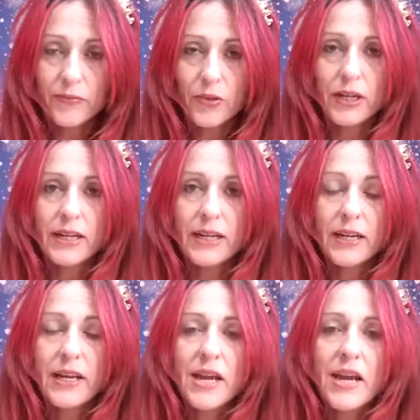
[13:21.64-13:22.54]
right?
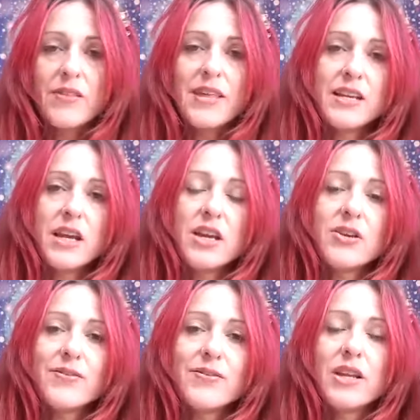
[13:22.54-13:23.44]
Then
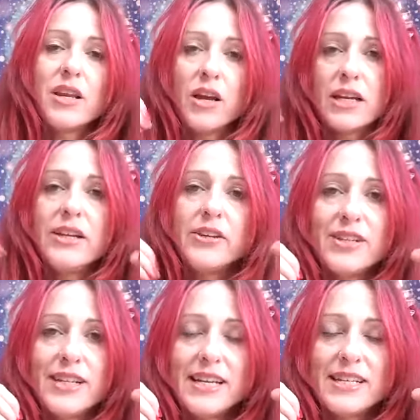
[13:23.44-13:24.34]
the
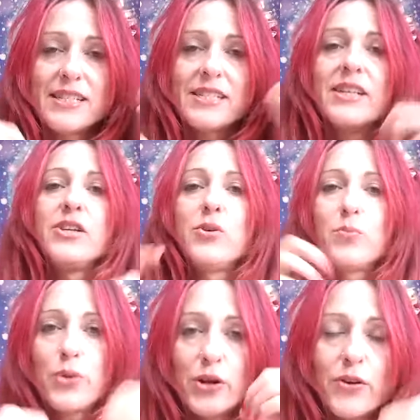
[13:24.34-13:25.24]
likelihood is your
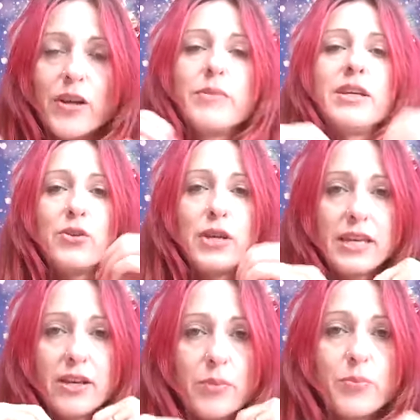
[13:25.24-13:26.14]
programming, your
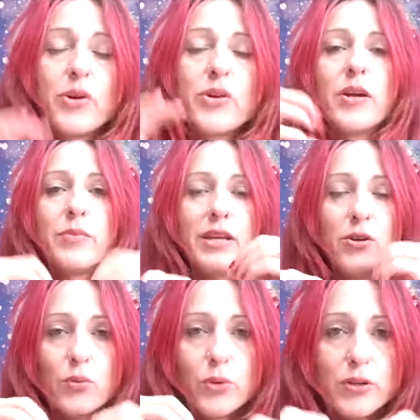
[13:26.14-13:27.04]
ego programming,
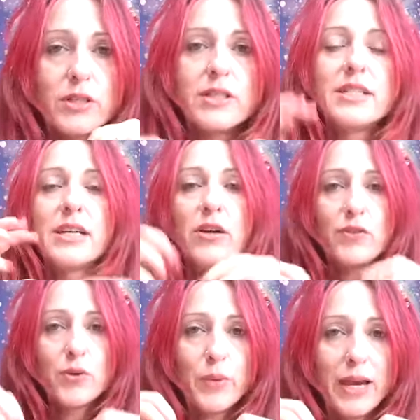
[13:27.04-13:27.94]
your wounded self,
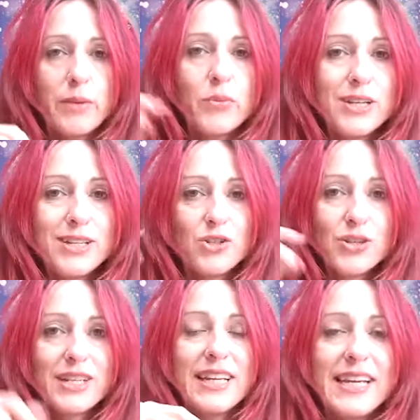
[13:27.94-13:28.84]
your pain body is
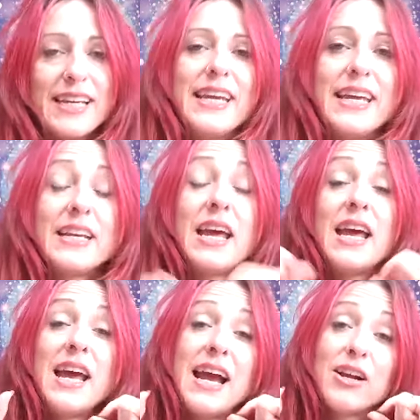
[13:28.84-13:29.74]
trying to kick in
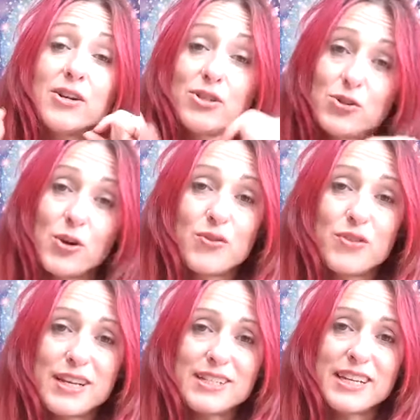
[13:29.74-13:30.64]
and control
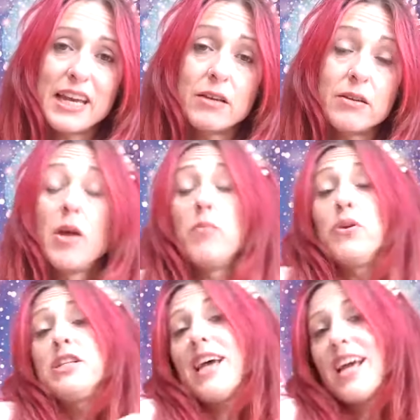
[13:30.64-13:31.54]
things again,
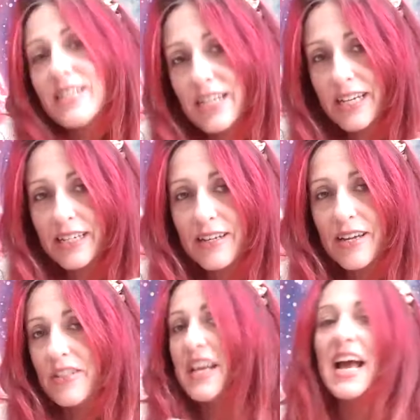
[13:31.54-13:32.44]
pretending
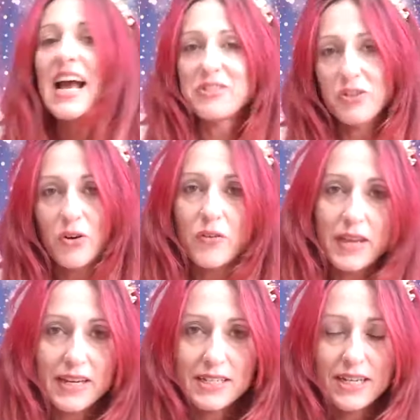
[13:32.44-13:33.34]
that it hasn't got
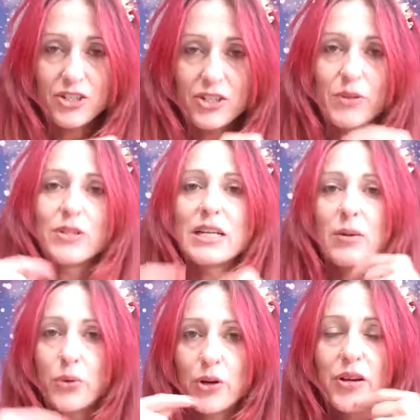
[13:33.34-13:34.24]
that intention because our
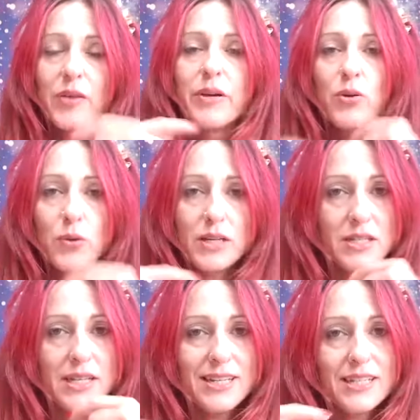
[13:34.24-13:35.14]
programming always
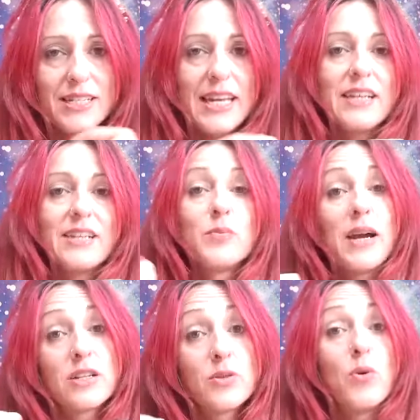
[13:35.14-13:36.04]
seeks to take us
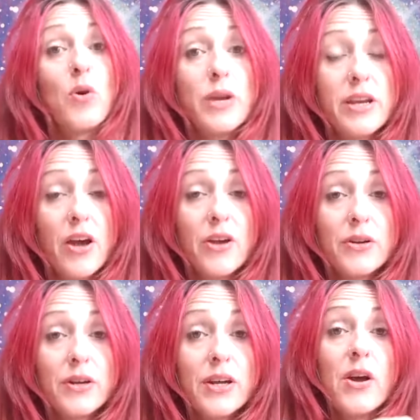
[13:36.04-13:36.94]
back to what we know
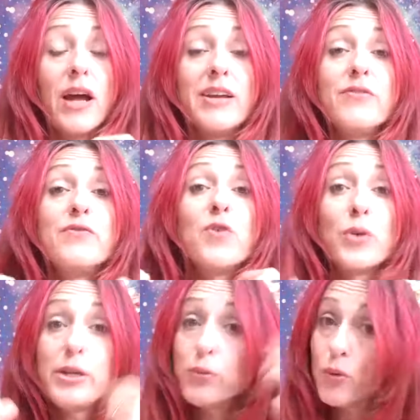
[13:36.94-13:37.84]
and
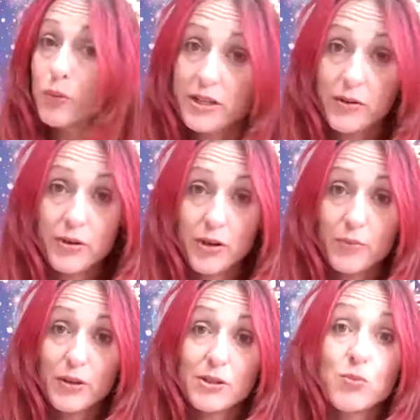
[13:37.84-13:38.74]
avoid what we don't know
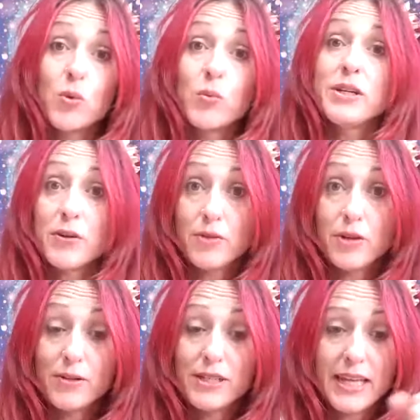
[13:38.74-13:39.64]
because what we don't
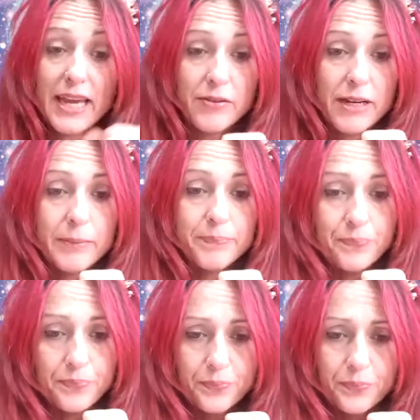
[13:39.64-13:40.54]
know is scary.
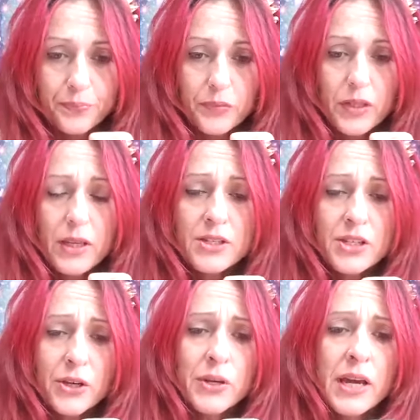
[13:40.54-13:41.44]

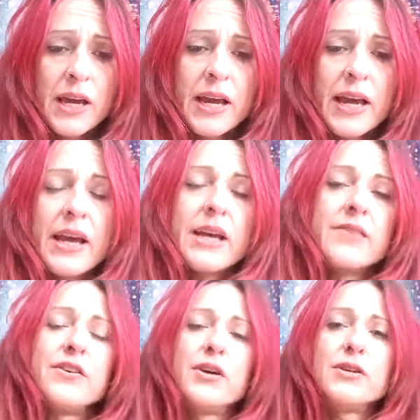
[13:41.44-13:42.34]
So,
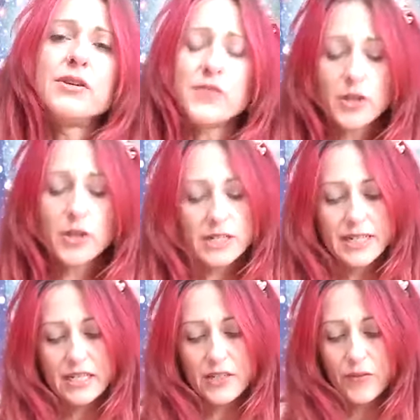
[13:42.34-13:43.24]
for those of you who
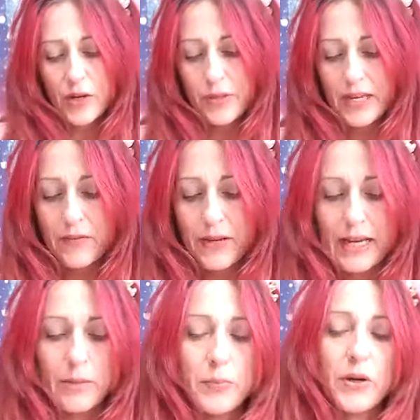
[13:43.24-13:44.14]
identify with having
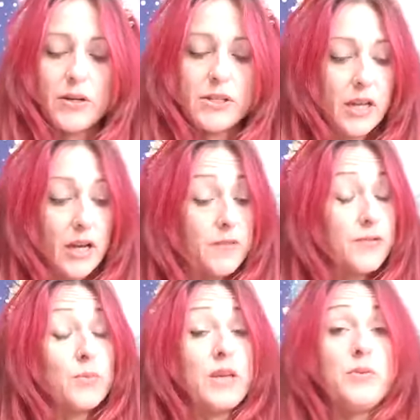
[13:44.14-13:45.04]
had past lives,
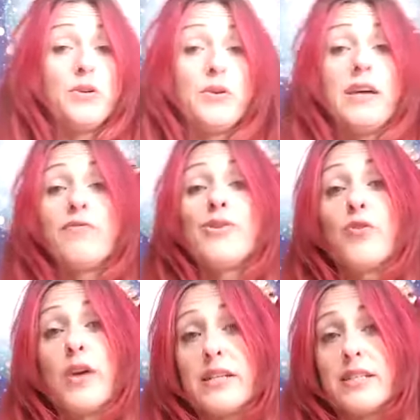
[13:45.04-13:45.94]
or maybe you have
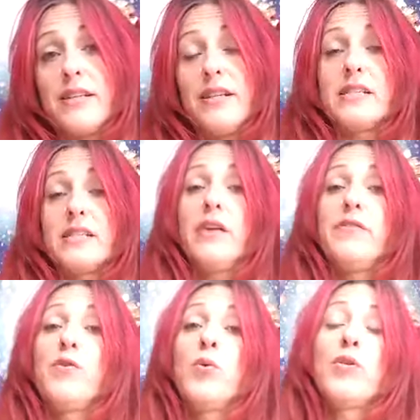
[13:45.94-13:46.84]
regrets in this
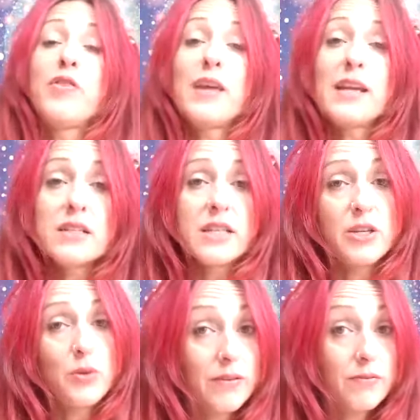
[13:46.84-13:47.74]
life for things that
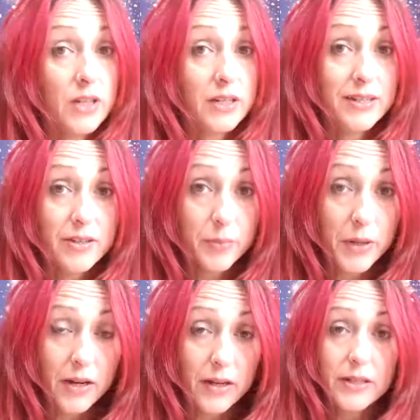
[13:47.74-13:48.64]
you have done in the
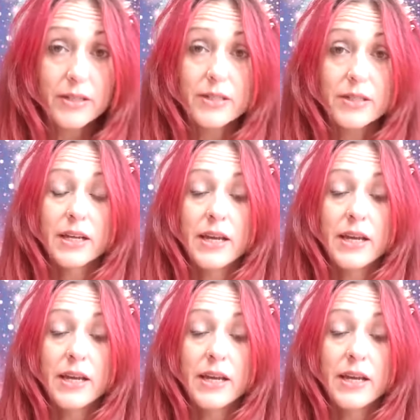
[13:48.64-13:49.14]
past,